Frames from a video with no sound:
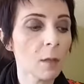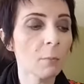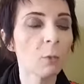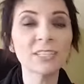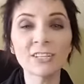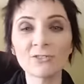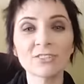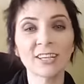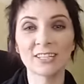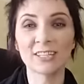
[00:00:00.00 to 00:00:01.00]
But what's
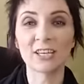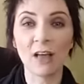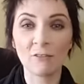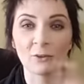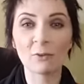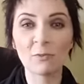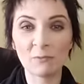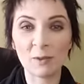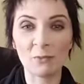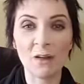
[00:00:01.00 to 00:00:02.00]
interesting is that you'll have a group of
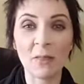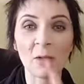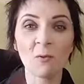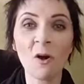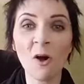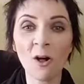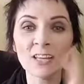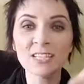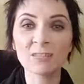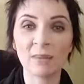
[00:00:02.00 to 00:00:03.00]
people and they will all
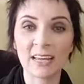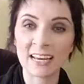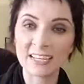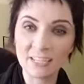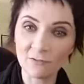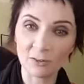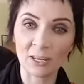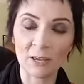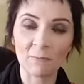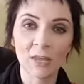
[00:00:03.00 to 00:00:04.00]
explain it
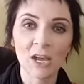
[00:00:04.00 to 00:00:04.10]
differently.